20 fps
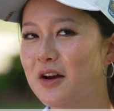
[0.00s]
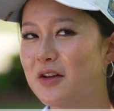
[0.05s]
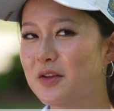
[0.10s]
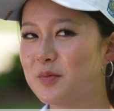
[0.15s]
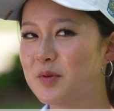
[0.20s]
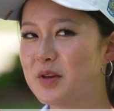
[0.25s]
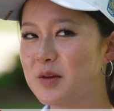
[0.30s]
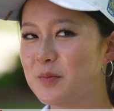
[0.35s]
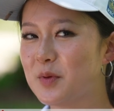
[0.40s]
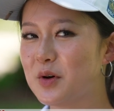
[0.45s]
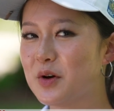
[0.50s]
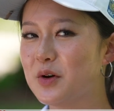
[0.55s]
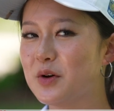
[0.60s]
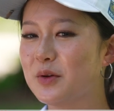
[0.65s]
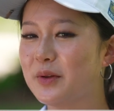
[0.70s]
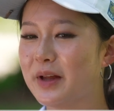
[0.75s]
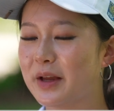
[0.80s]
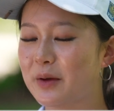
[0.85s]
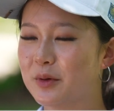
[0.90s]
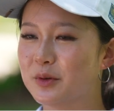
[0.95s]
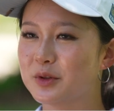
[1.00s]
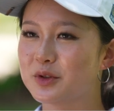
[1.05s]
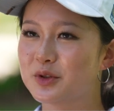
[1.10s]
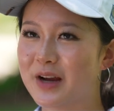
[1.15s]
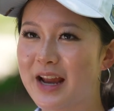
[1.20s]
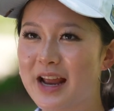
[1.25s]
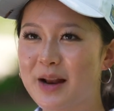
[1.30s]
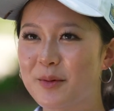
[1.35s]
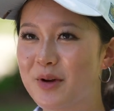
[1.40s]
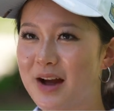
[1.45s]
are other people who like will
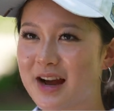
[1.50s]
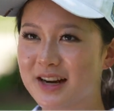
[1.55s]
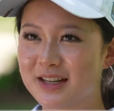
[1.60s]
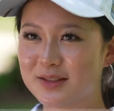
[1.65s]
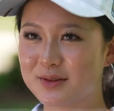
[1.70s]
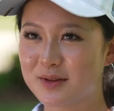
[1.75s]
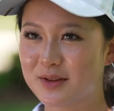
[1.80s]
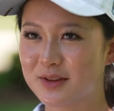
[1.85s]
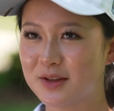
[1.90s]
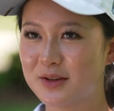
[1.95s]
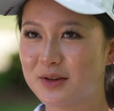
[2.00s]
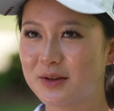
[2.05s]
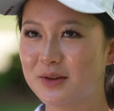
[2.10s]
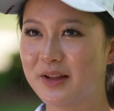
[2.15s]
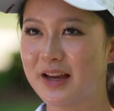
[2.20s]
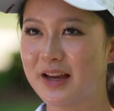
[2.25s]
train, practice with you,